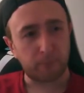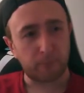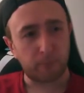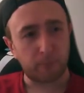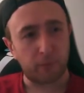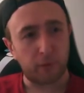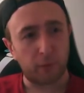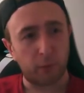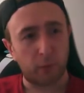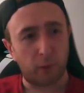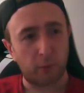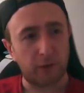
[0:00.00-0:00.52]

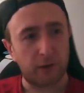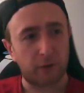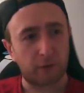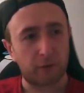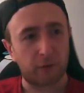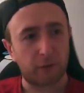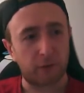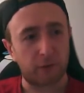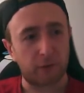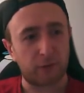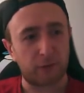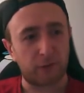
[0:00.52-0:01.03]
you won't be able
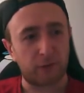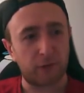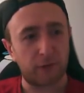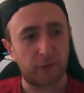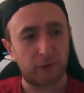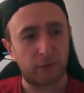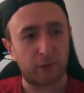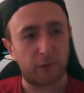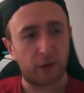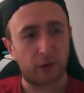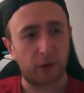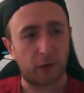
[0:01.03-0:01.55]
to
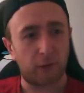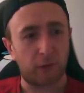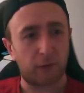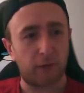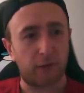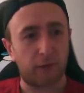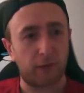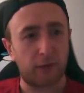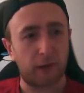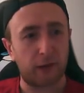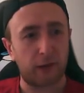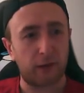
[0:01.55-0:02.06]
see a lot of
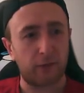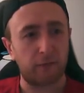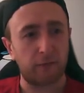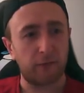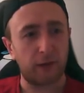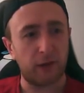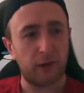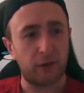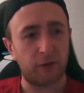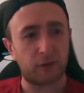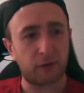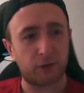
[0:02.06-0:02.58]
the
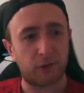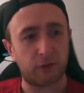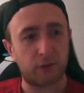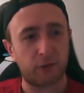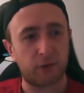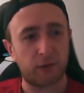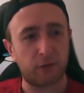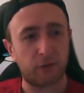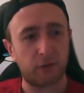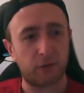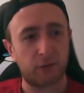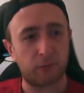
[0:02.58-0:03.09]

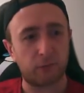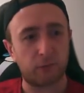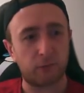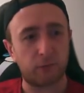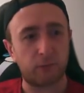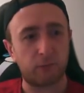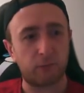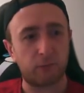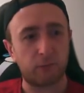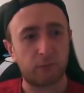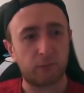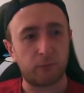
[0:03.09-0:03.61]
intricacies of
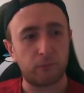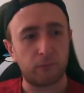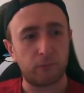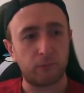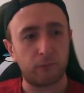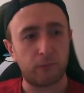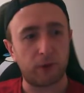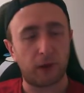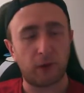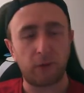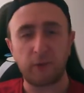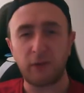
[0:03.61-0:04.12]

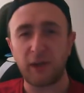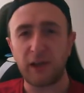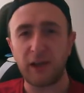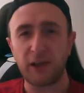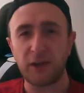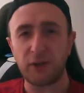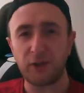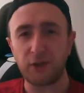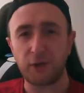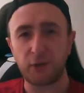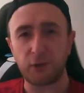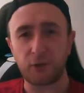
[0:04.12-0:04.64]

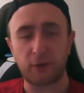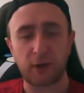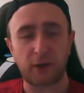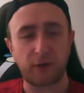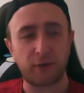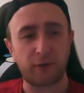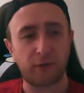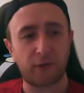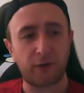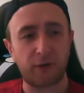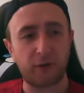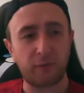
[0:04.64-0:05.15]
issues around
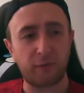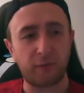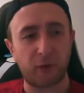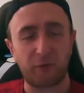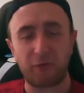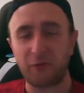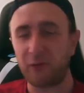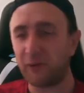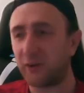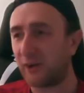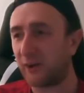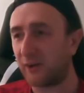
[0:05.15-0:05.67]
the scene, but
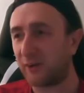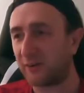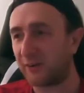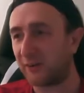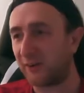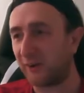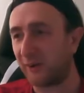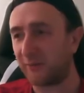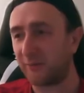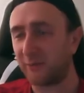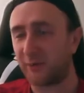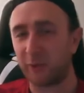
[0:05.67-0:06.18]
obviously
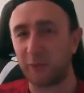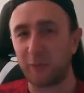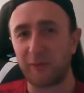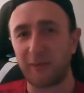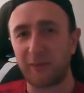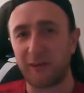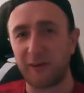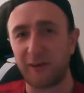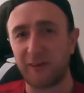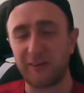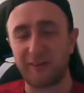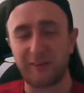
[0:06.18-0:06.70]
I'll know what
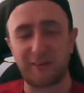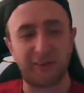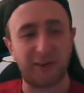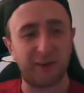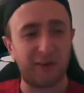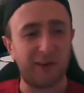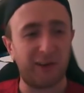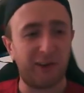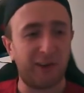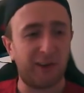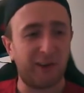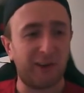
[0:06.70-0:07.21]
they are, so
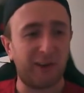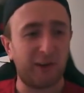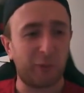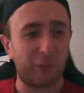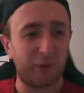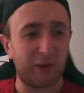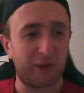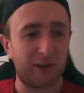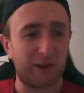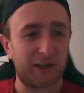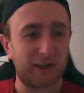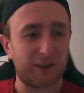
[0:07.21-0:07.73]

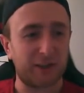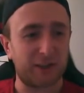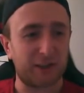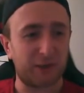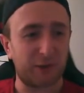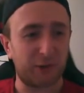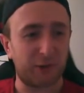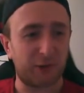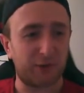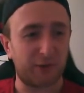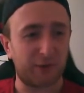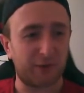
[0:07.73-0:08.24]
we can actually
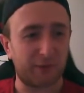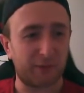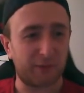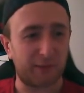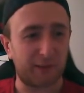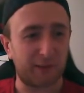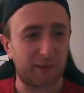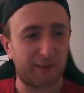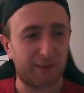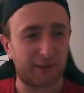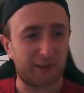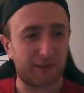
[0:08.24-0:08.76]
look at some of
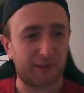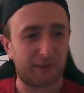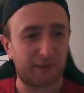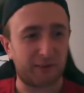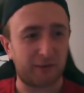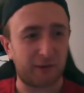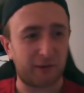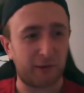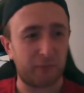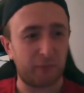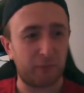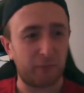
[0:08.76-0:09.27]
this stuff. So